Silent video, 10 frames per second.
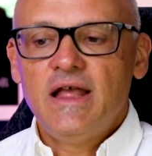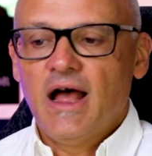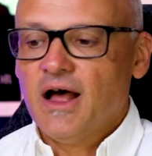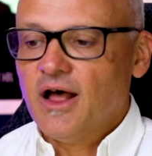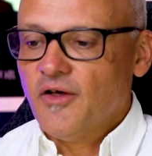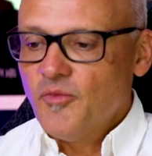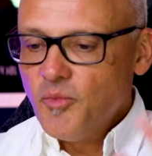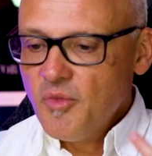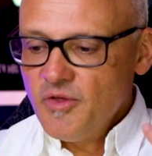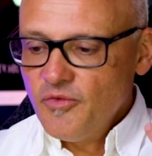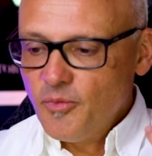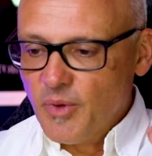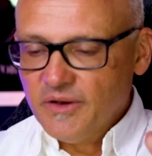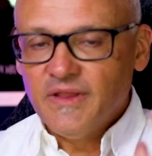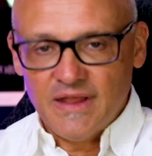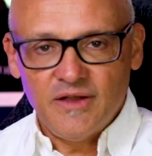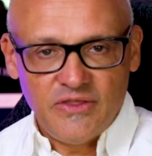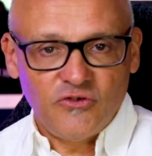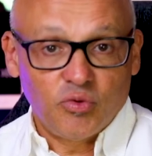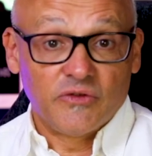But
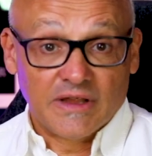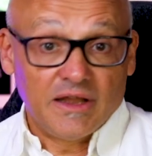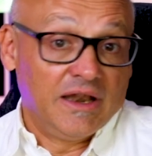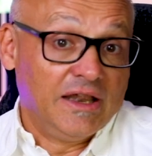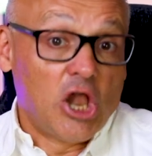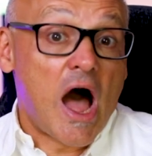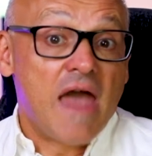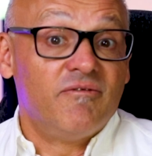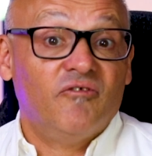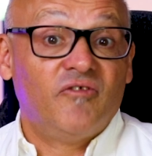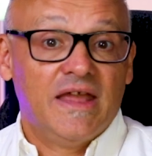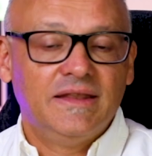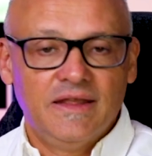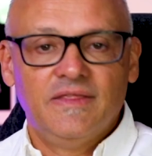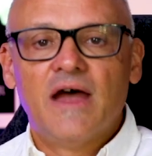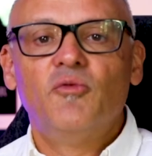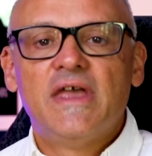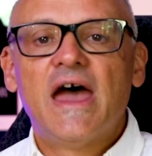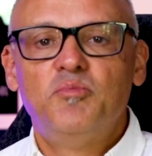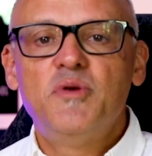this was a live event in that we
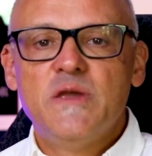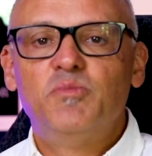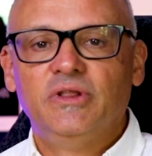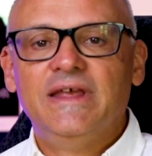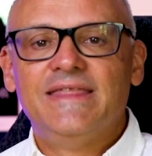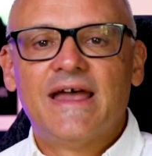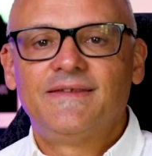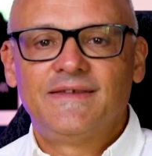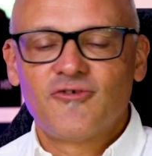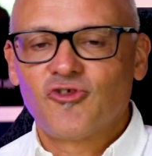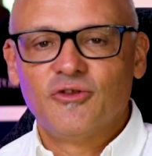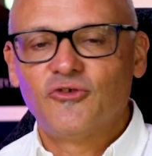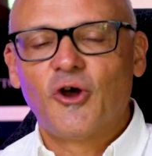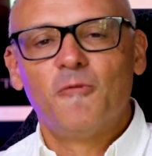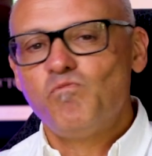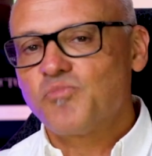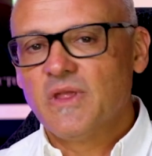had people in that session. So